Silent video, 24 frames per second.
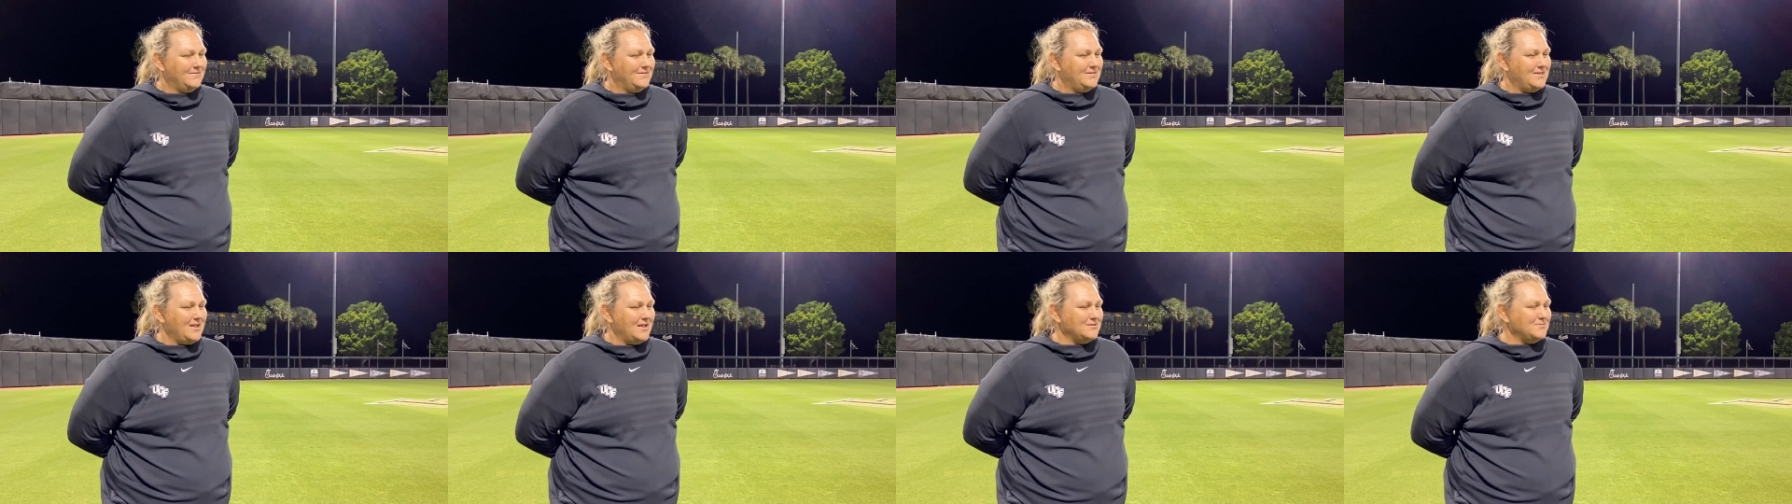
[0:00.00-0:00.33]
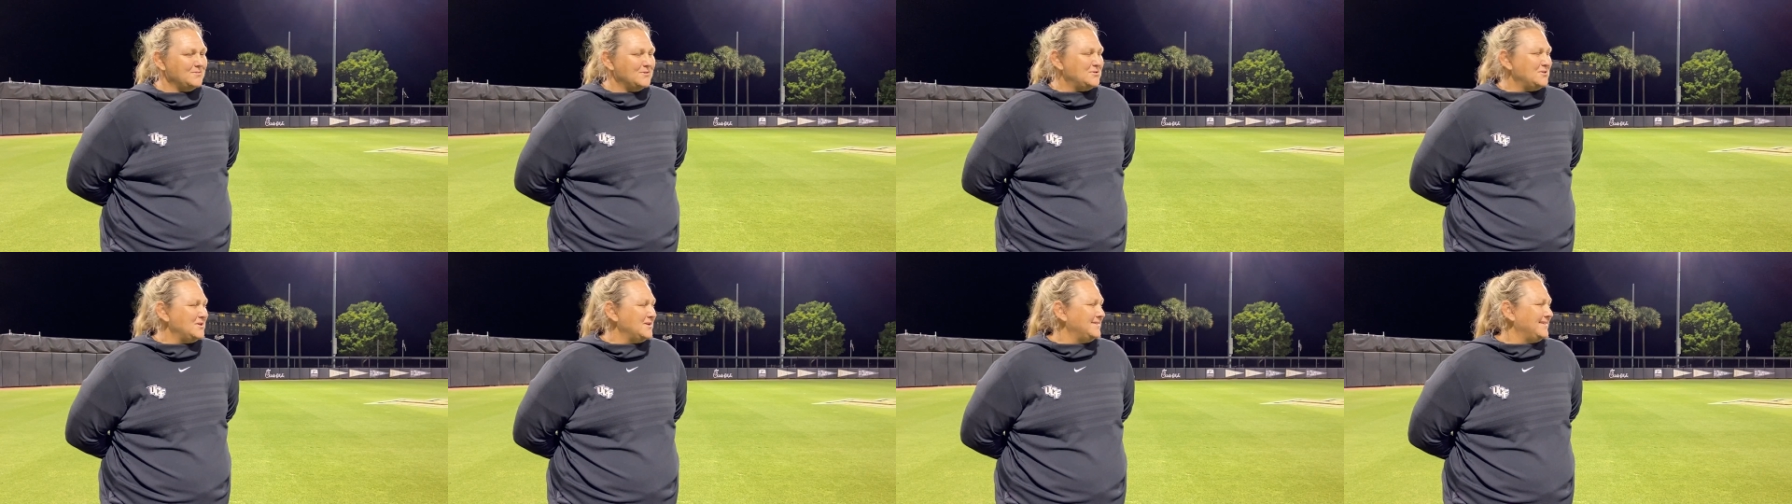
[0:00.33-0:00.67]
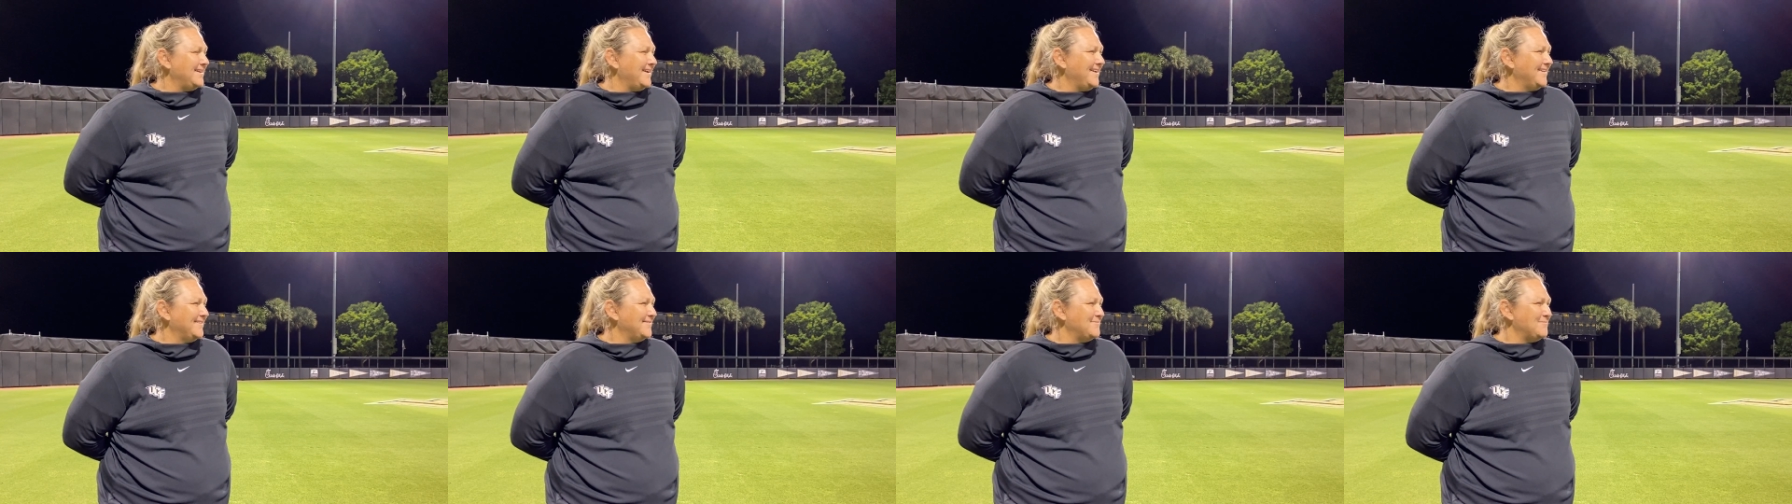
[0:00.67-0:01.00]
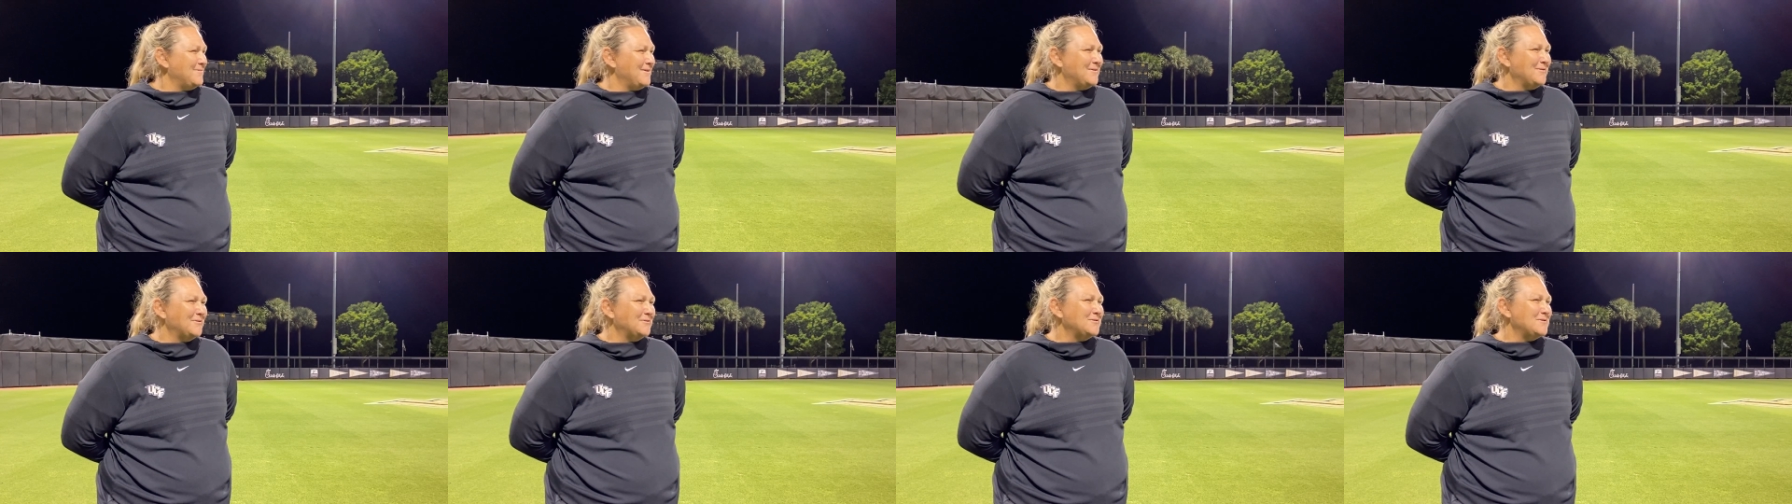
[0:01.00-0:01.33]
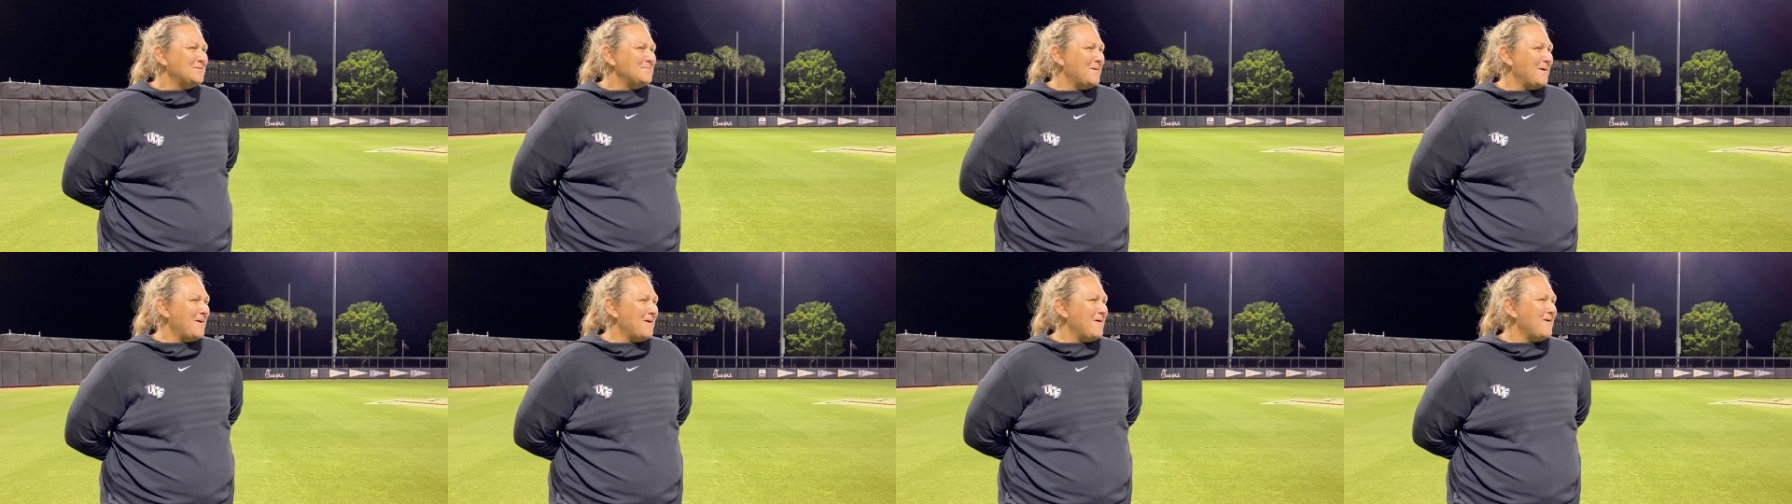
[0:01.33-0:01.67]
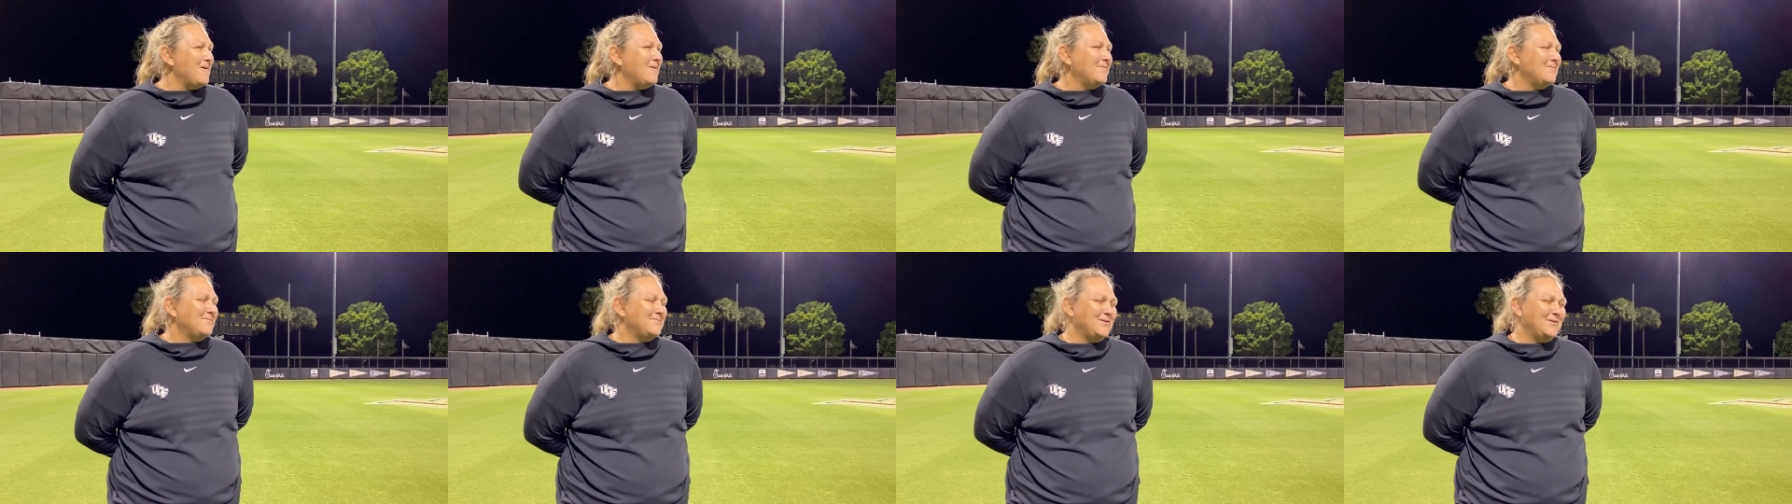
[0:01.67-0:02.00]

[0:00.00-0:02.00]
does what G does: wiggles the ball,